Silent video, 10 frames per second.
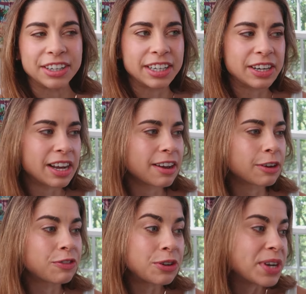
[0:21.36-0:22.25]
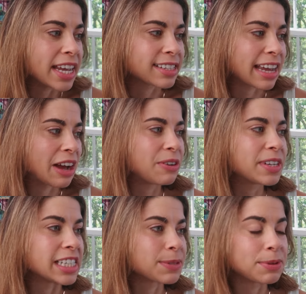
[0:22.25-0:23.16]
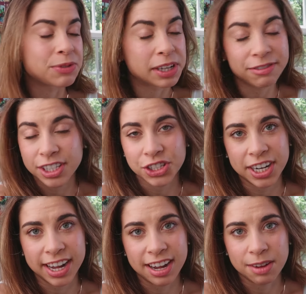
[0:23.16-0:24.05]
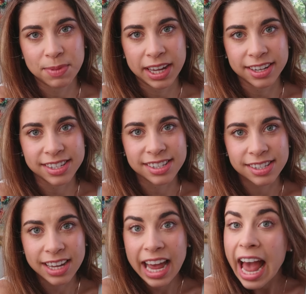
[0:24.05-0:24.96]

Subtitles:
for a few days now, and it's been really frustrating because